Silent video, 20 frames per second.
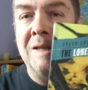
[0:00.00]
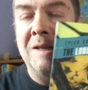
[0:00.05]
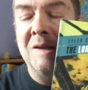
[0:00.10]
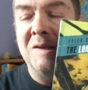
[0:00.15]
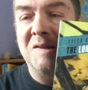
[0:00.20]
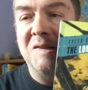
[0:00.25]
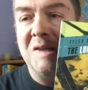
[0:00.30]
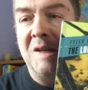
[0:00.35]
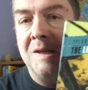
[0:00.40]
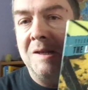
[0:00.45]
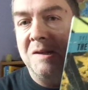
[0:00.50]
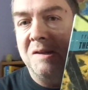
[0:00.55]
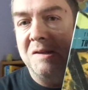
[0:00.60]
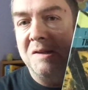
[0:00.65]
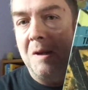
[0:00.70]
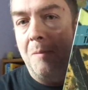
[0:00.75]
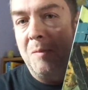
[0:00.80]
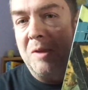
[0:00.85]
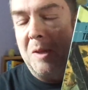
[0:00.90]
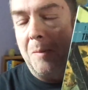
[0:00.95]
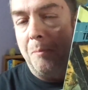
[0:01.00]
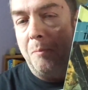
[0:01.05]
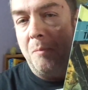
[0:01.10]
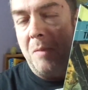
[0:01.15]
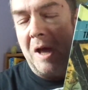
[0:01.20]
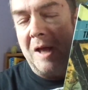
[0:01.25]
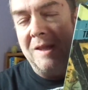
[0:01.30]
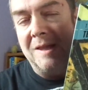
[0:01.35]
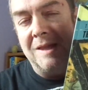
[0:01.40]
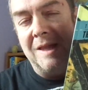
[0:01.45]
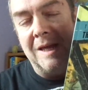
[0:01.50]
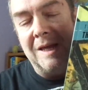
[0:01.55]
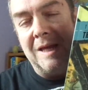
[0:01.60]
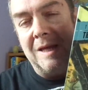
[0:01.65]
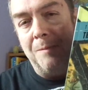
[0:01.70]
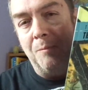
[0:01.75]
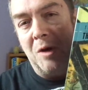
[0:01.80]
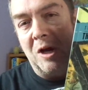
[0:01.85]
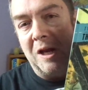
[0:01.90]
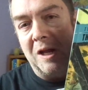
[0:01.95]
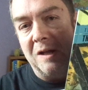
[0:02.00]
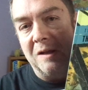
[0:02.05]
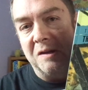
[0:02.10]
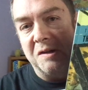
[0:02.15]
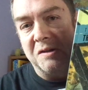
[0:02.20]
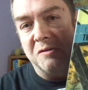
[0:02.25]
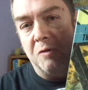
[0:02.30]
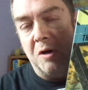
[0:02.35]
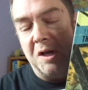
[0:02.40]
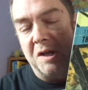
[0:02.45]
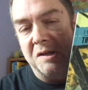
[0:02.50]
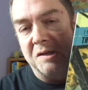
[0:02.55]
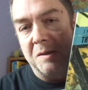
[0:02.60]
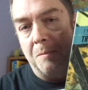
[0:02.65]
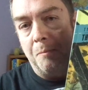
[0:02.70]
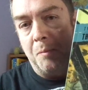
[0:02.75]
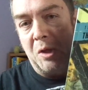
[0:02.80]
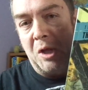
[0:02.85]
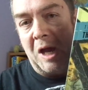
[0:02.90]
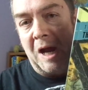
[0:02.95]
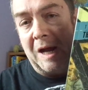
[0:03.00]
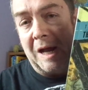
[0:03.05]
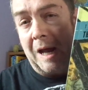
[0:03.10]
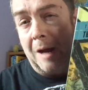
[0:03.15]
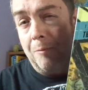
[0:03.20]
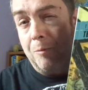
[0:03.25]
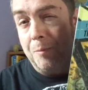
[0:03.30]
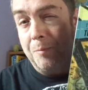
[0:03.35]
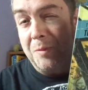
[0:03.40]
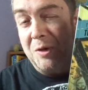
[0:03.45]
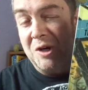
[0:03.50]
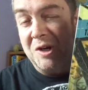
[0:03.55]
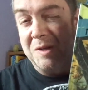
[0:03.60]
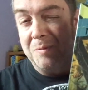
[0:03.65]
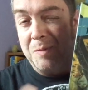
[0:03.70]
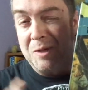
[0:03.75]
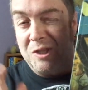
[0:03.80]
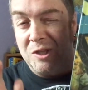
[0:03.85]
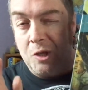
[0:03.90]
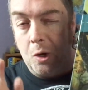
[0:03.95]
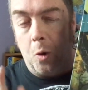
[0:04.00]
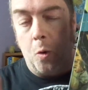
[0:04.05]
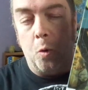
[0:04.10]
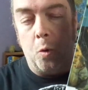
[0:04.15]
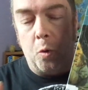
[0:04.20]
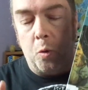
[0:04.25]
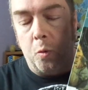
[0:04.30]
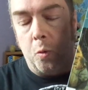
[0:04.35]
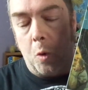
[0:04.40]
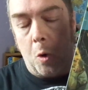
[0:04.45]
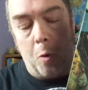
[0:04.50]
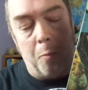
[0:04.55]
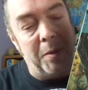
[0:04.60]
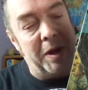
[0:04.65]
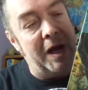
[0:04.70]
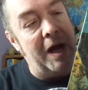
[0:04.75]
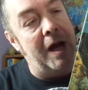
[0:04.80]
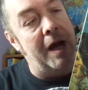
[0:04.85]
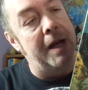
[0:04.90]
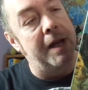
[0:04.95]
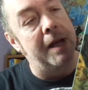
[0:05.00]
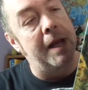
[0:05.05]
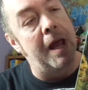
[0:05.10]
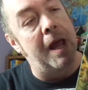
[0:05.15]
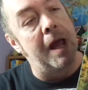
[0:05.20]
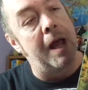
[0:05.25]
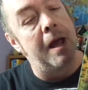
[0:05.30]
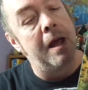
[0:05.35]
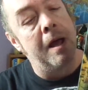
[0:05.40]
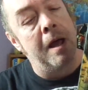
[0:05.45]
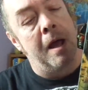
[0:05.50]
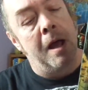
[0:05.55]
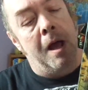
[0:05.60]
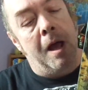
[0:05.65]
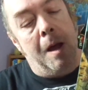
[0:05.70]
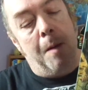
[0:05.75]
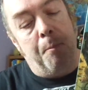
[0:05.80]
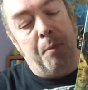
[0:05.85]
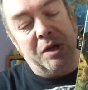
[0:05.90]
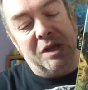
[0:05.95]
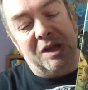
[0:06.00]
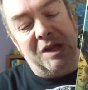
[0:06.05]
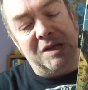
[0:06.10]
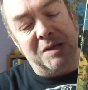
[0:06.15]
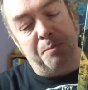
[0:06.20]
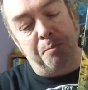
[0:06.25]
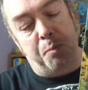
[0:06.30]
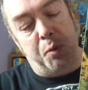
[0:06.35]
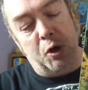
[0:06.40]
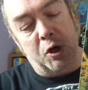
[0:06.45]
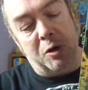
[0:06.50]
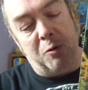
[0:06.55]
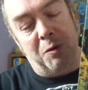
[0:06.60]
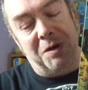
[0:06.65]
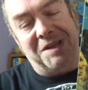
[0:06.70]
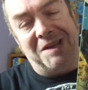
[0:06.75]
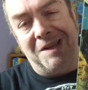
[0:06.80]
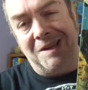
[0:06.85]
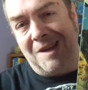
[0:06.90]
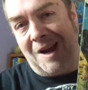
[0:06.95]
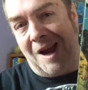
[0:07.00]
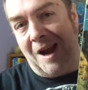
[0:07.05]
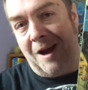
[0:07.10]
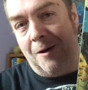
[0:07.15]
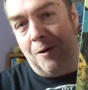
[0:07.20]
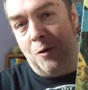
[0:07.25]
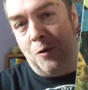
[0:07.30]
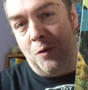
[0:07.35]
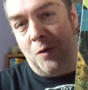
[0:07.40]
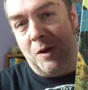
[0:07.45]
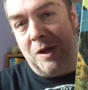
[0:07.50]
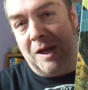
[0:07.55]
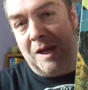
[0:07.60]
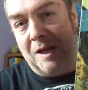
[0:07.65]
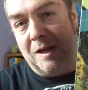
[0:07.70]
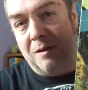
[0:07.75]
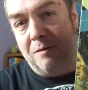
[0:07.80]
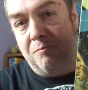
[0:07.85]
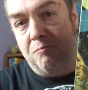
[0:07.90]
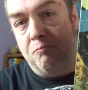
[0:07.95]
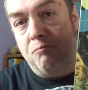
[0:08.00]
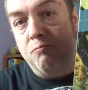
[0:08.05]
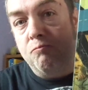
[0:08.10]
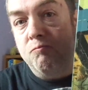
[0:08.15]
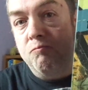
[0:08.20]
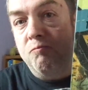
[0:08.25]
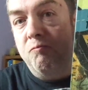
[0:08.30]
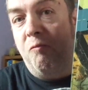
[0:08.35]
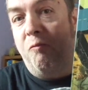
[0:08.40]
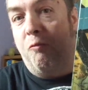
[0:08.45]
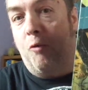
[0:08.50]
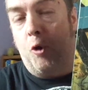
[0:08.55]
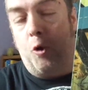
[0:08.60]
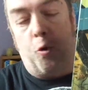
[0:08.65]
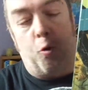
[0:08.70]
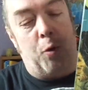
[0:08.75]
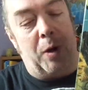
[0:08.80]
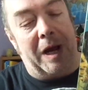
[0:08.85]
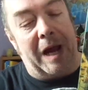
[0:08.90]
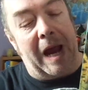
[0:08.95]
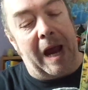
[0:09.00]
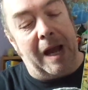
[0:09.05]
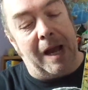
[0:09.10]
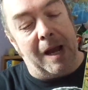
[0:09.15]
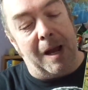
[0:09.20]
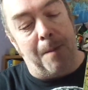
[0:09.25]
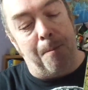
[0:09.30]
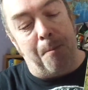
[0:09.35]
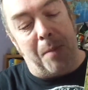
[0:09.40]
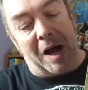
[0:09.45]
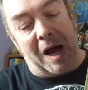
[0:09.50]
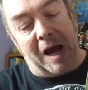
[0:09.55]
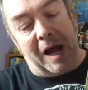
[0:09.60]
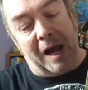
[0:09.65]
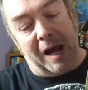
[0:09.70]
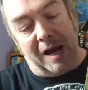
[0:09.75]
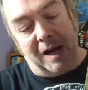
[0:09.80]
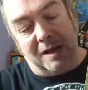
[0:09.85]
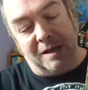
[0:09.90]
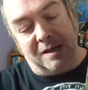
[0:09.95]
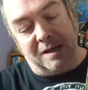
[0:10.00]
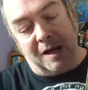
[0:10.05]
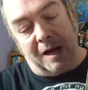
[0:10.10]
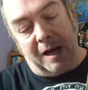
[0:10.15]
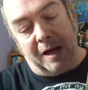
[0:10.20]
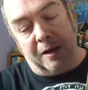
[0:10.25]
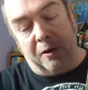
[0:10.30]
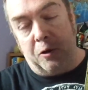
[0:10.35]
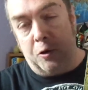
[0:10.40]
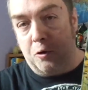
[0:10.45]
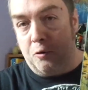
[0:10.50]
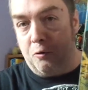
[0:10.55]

this in some of the. I think he might have illustrated some Black Hammer books, but don't quote me on that. But this book was entirely created by Tyler